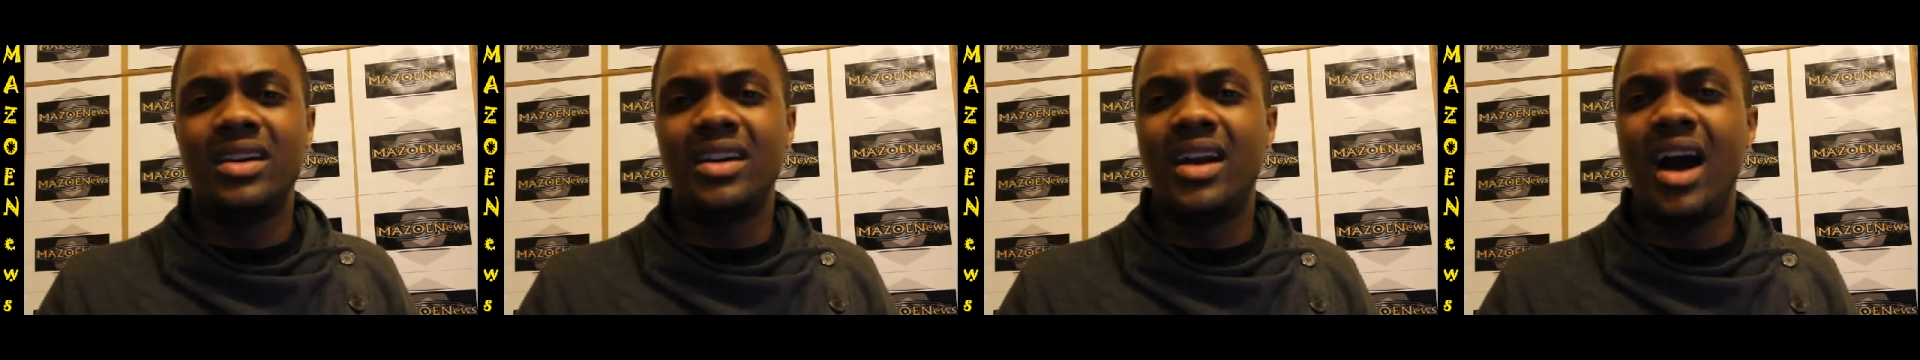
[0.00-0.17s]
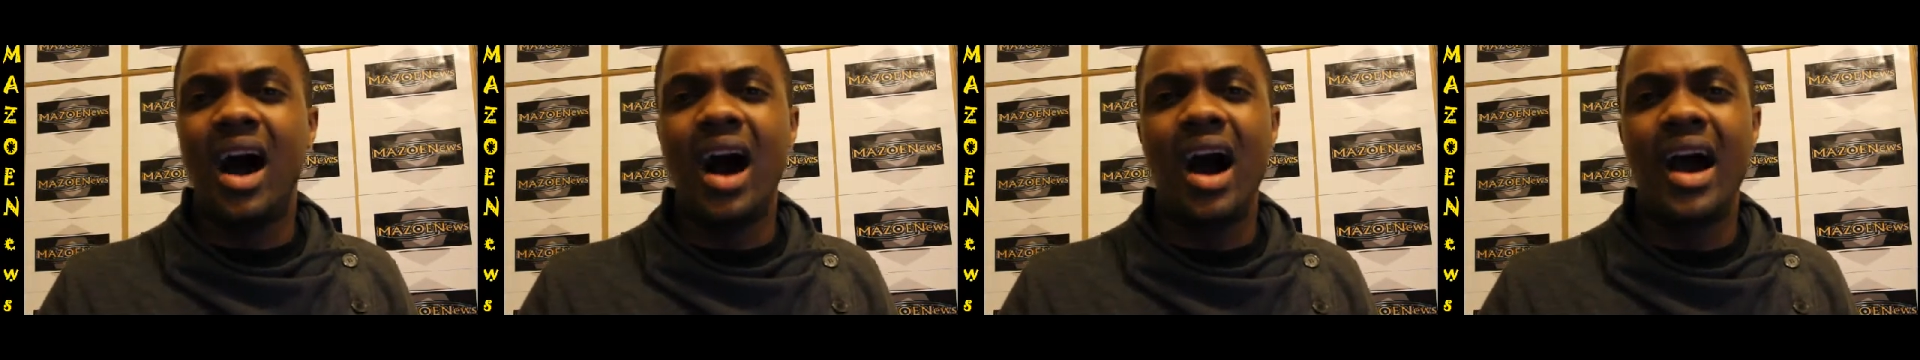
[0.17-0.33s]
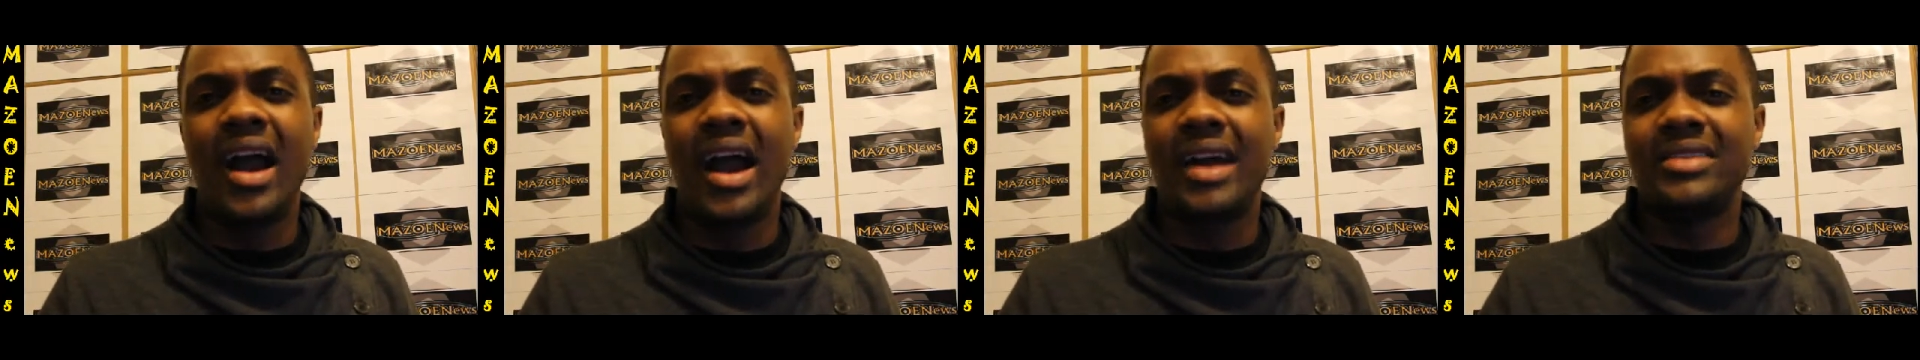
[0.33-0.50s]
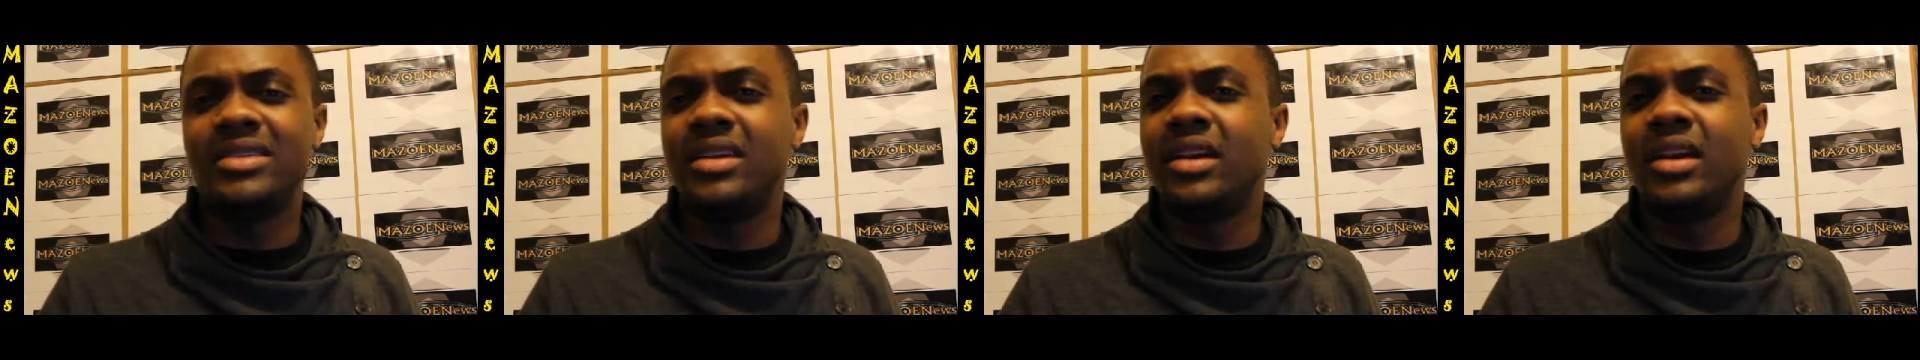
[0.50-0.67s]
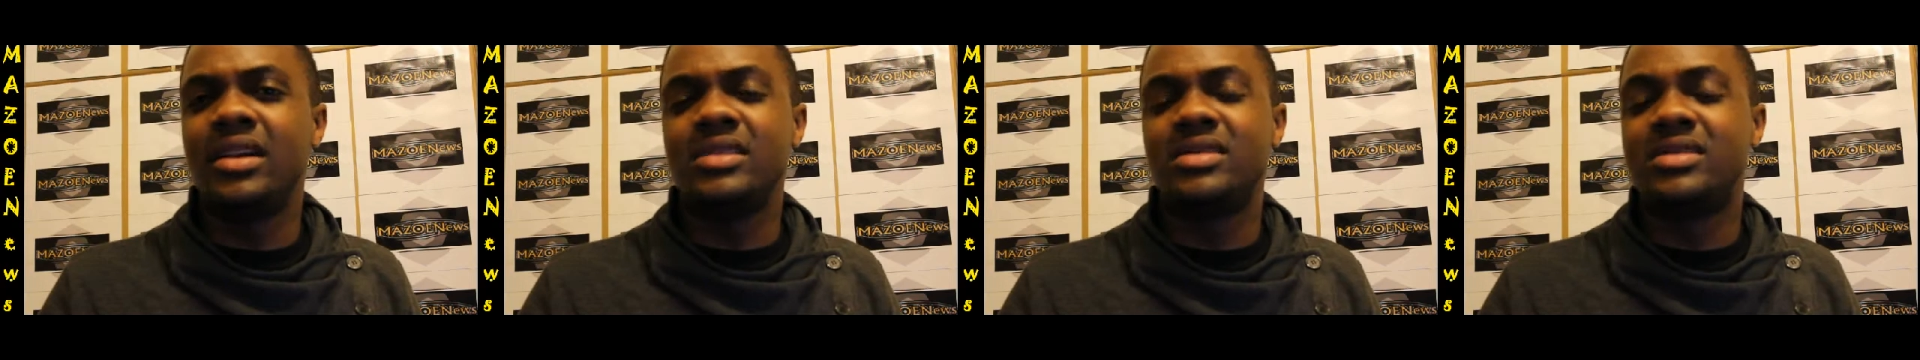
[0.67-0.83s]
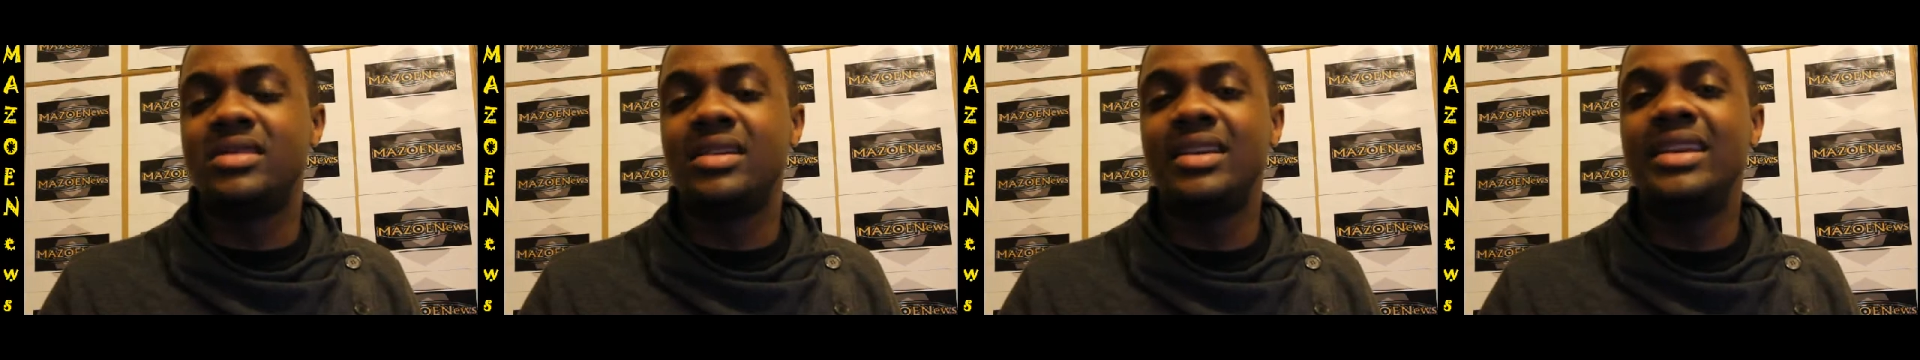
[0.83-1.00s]
guy, I think
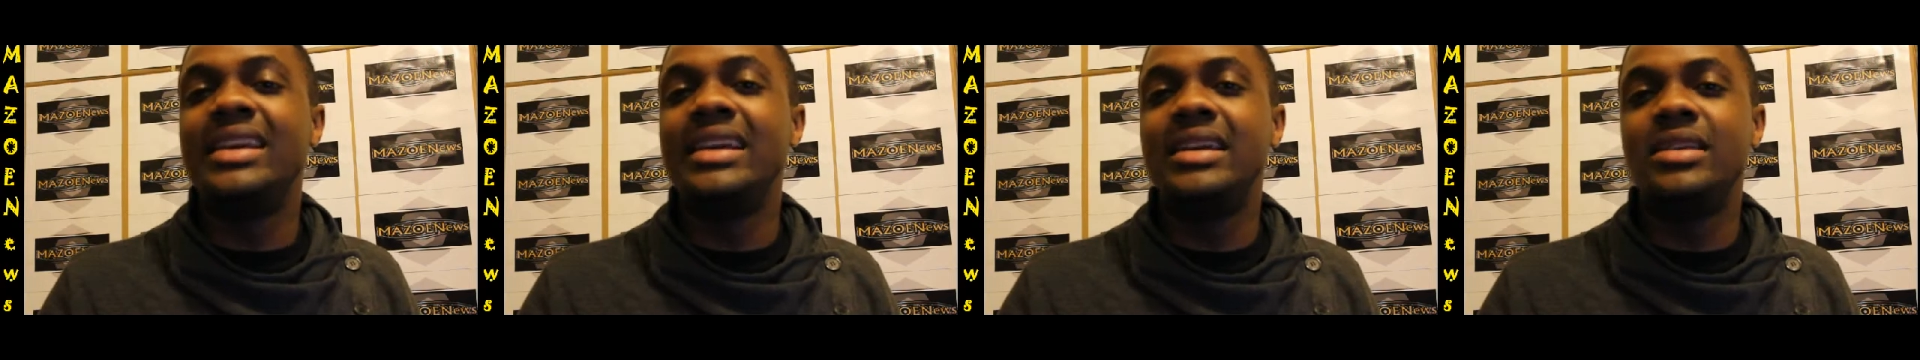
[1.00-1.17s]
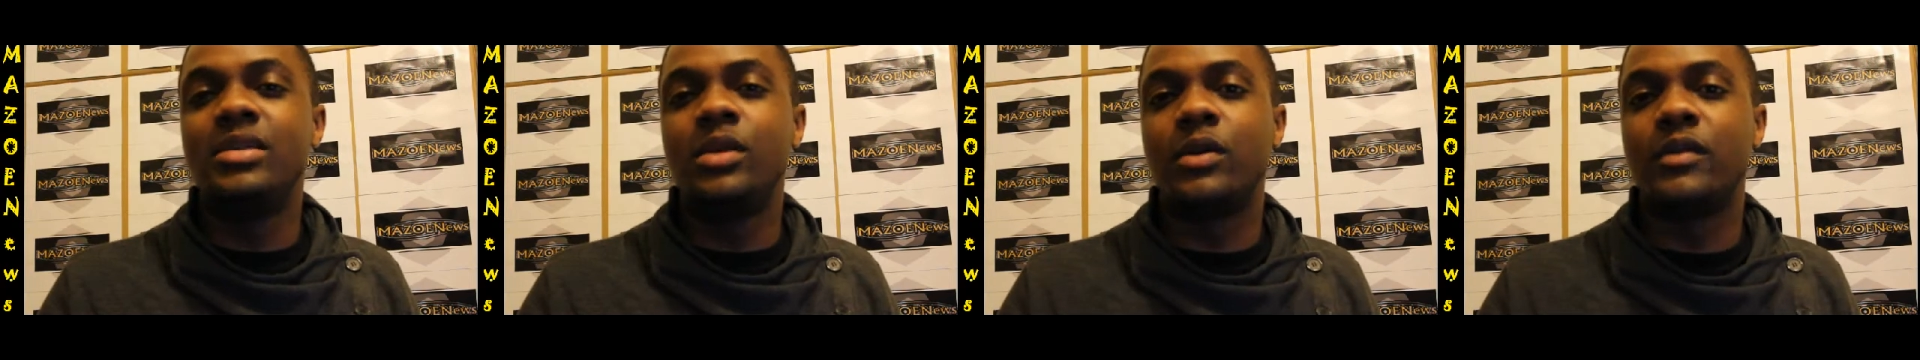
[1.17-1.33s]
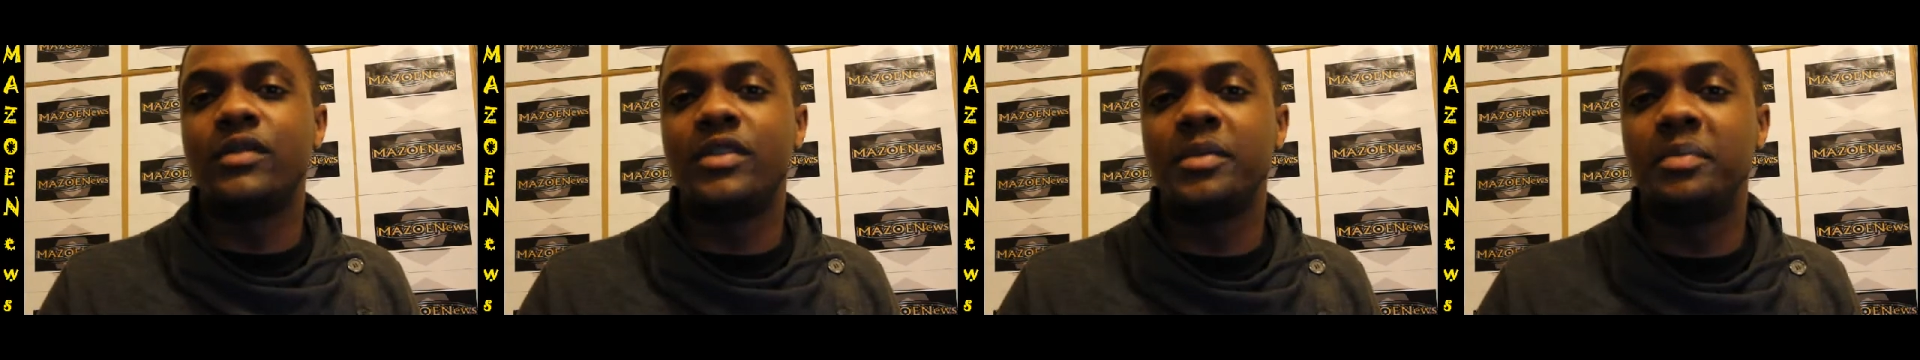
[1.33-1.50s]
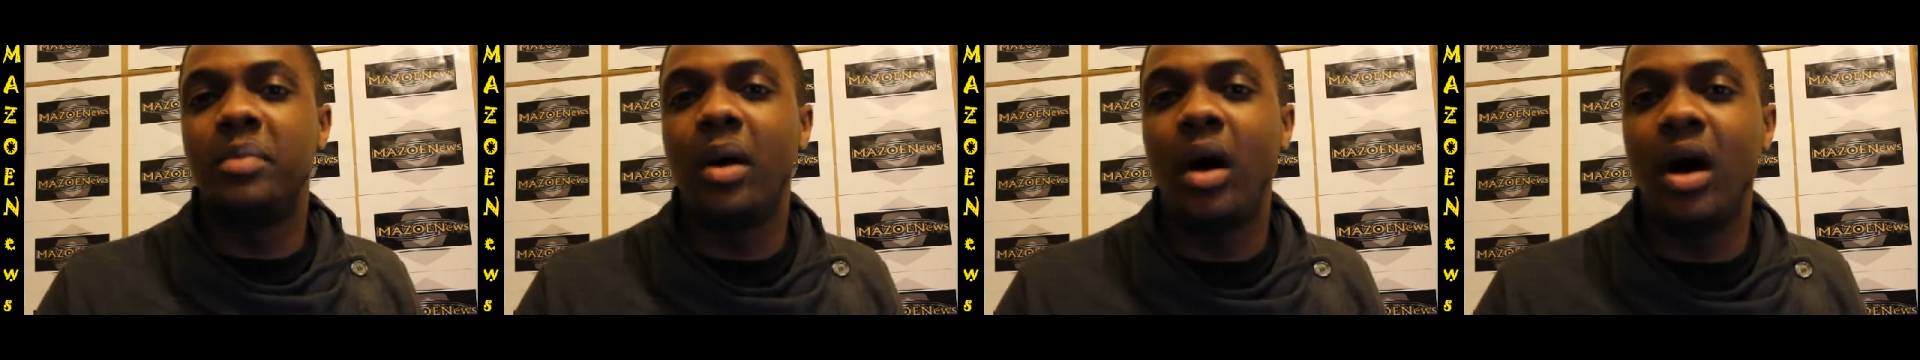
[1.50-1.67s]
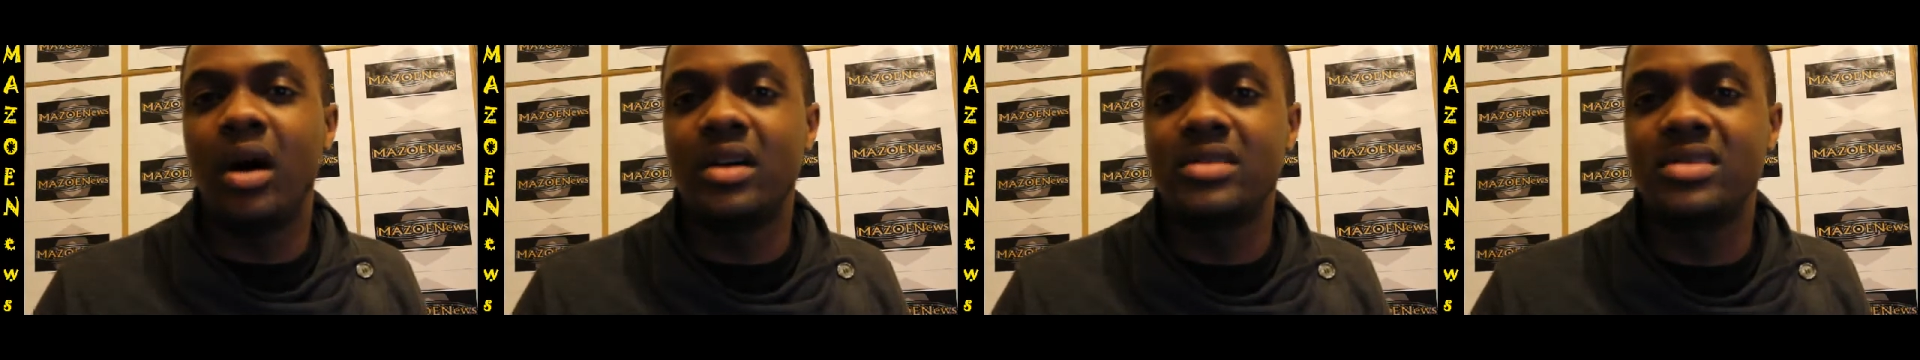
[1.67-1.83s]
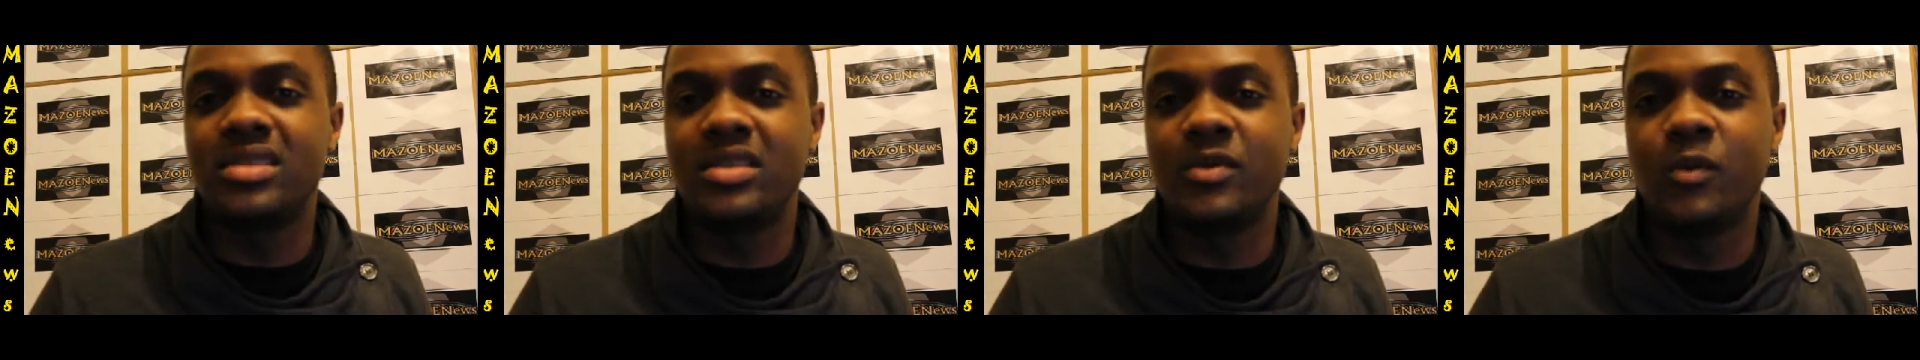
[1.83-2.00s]
it's the leader of the
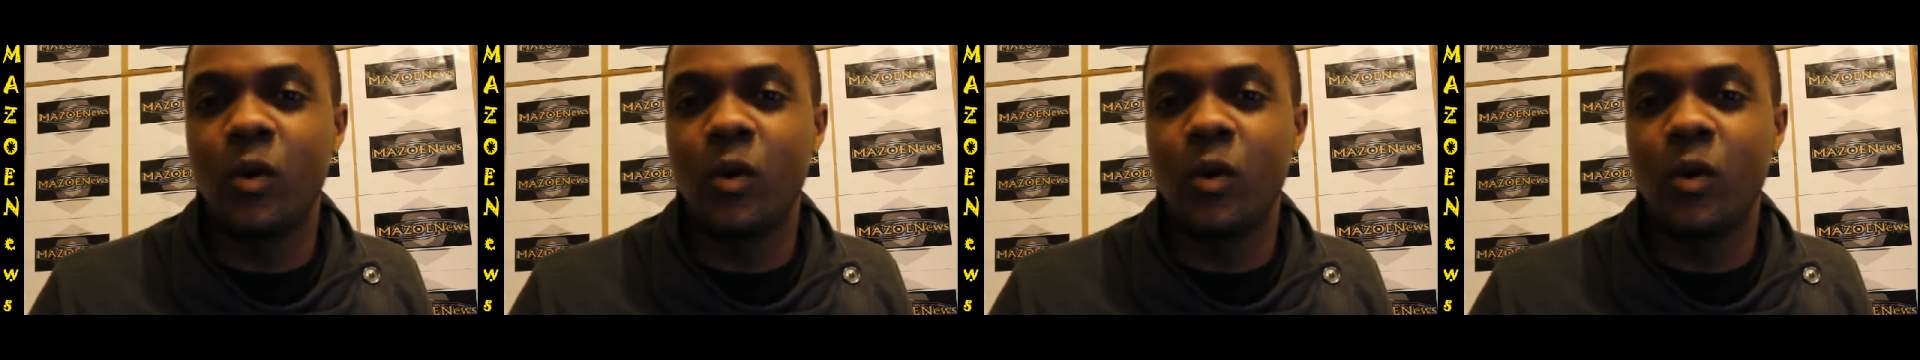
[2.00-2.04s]
party,